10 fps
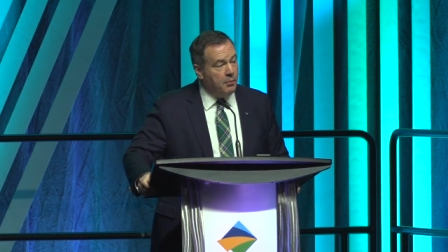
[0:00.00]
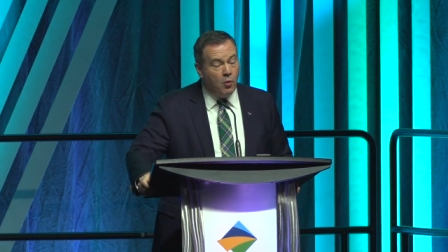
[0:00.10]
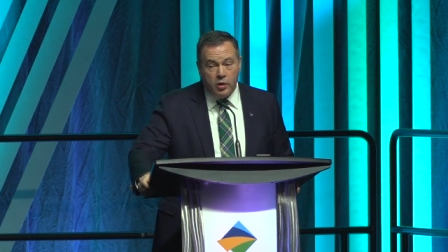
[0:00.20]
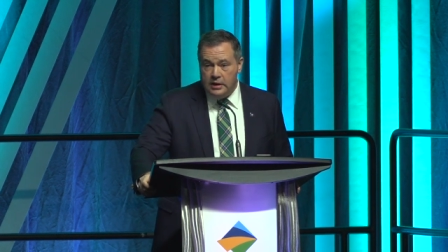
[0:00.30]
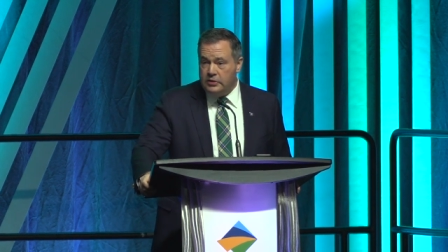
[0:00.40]
But
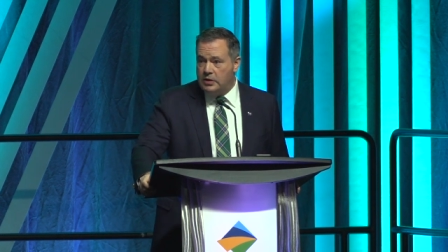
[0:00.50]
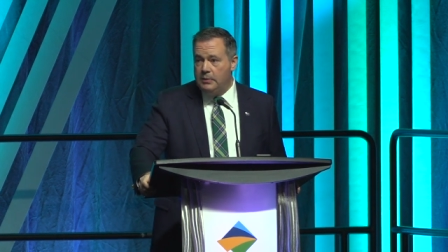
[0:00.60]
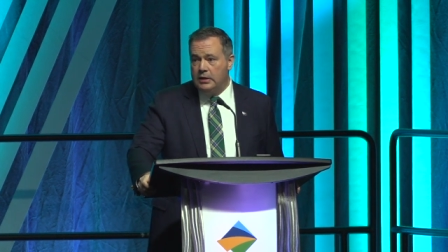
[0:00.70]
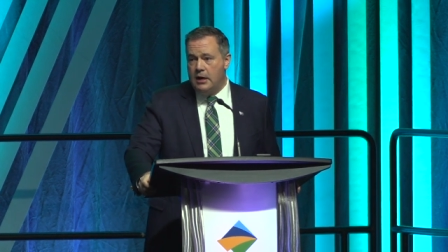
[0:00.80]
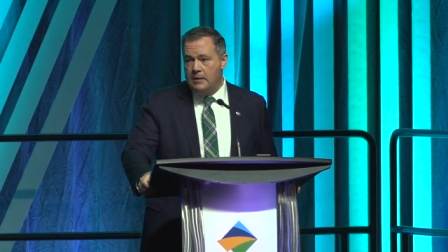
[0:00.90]
more needs to
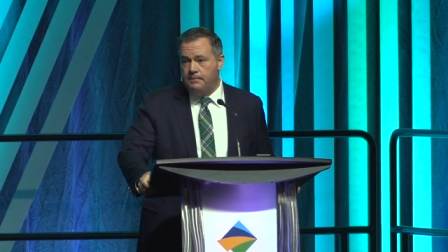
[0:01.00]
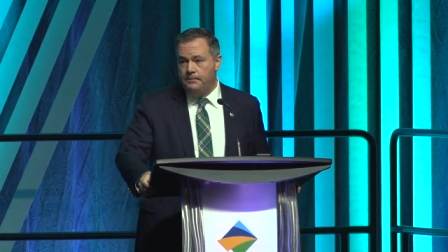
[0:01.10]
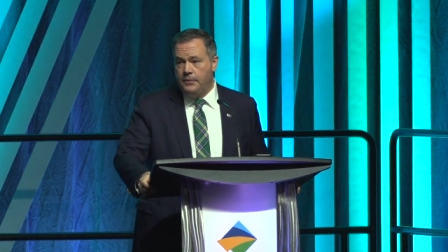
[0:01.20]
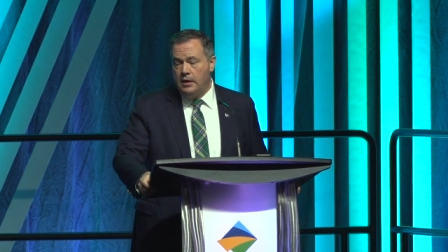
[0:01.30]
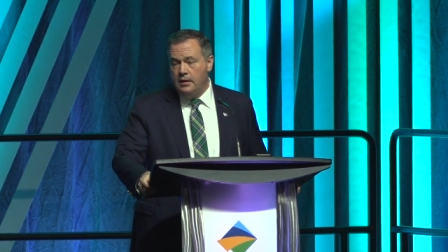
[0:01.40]
be done
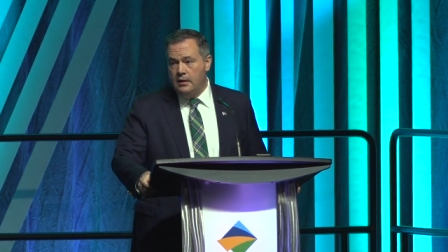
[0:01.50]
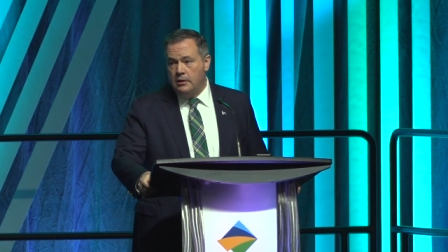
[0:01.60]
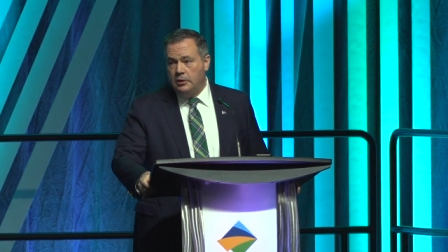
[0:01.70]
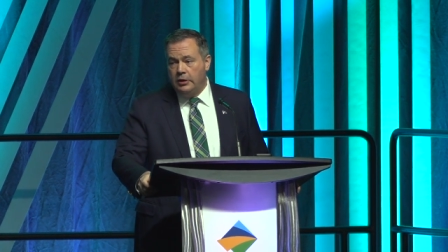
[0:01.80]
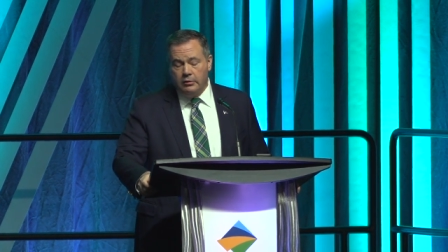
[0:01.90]

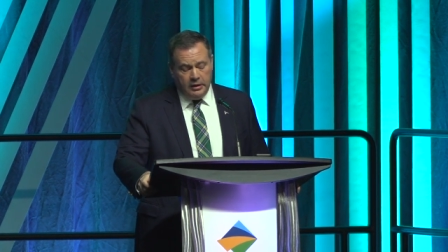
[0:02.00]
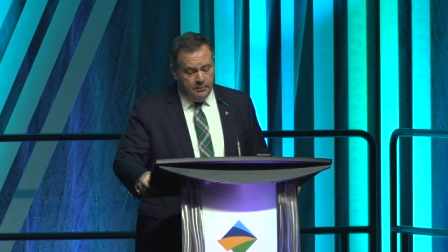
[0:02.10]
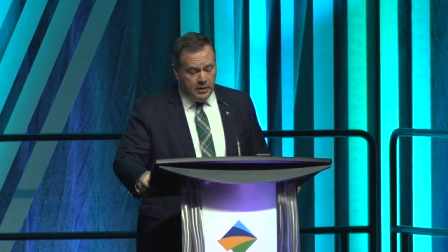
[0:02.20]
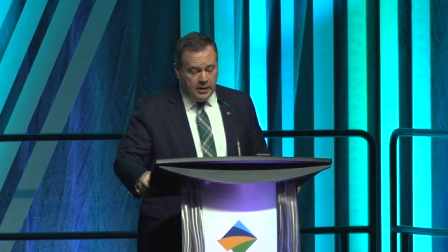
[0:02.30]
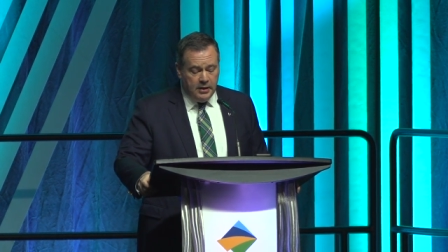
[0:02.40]
clearly
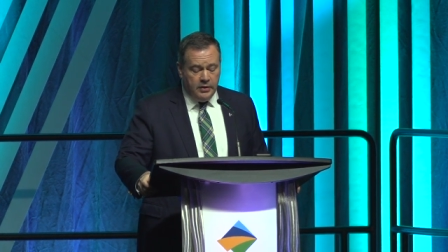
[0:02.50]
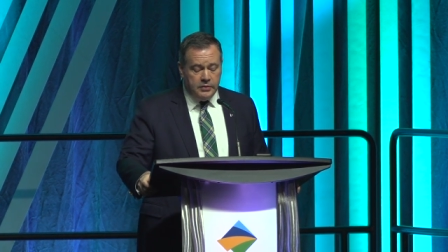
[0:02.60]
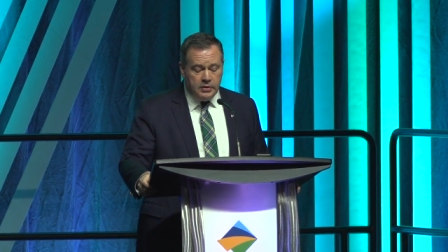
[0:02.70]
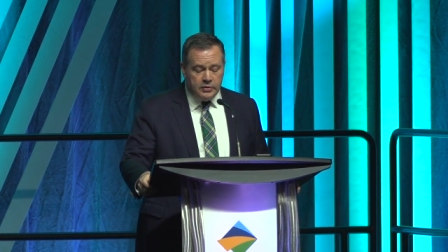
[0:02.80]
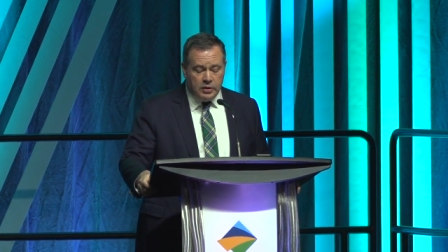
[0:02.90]

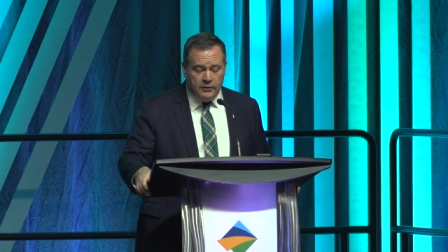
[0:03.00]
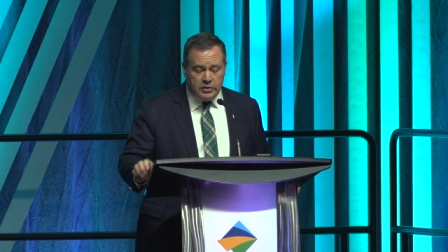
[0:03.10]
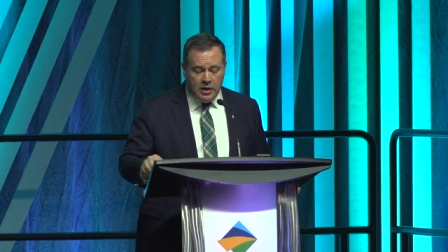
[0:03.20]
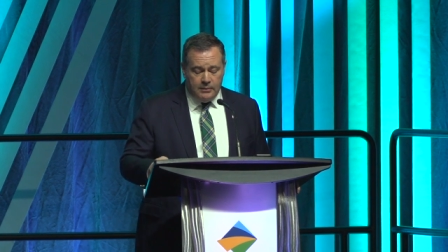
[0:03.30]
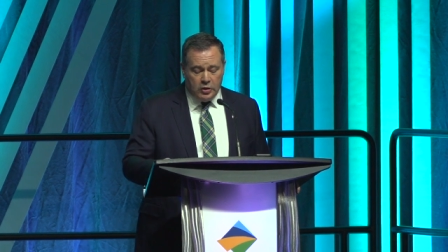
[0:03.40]
because service
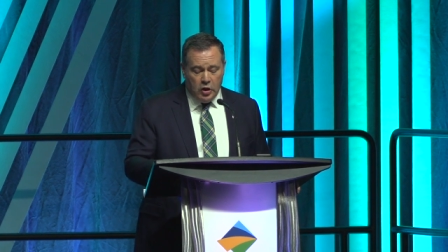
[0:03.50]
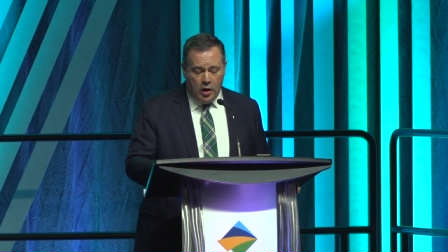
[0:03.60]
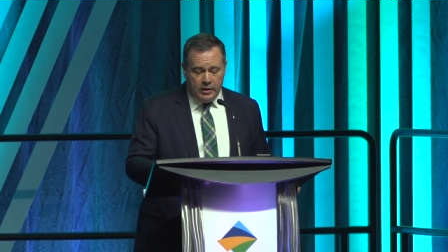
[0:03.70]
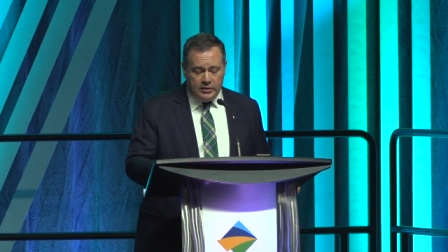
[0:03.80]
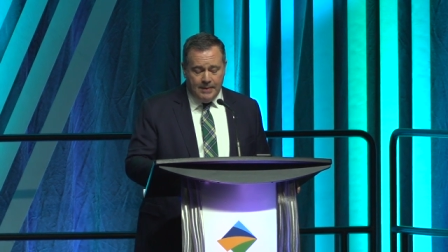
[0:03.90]
times are
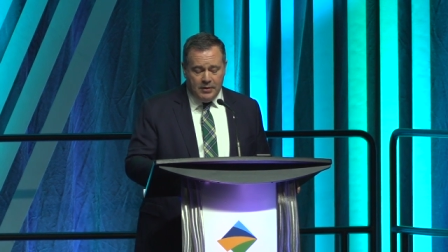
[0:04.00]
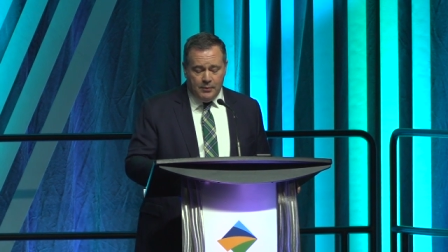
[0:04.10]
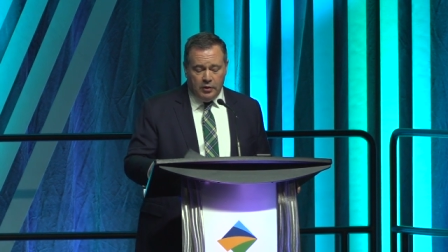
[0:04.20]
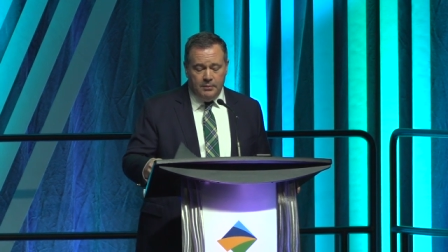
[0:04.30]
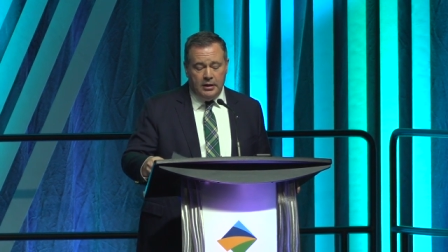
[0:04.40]
not
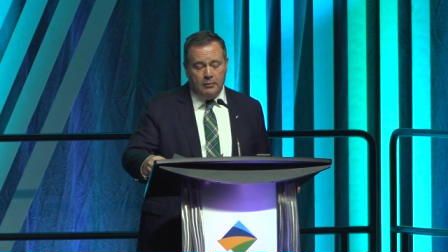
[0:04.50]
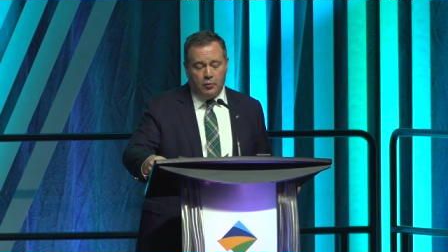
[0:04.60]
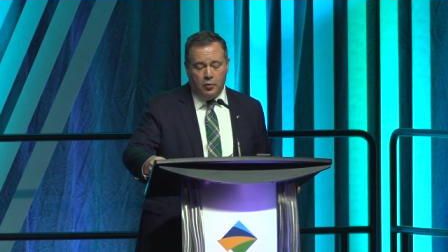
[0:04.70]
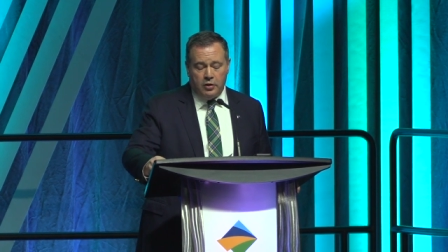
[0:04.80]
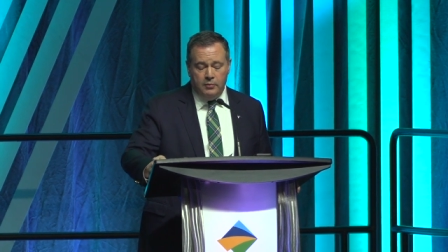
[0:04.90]
acceptable in many
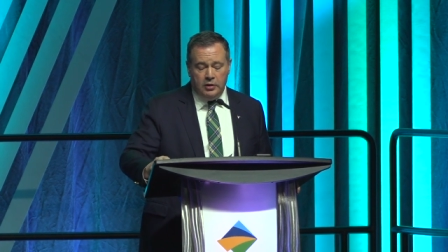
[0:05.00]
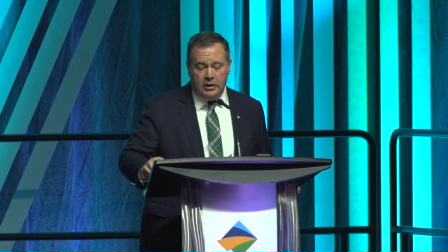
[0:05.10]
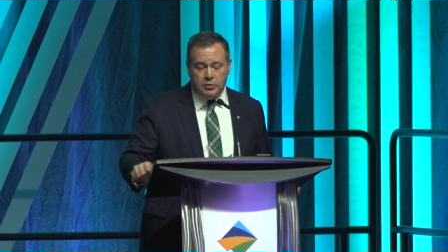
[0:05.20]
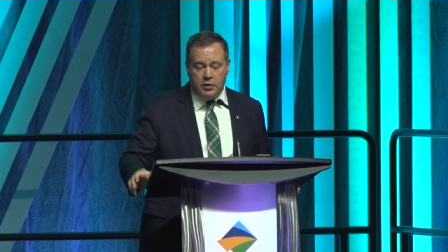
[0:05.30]
rural communities.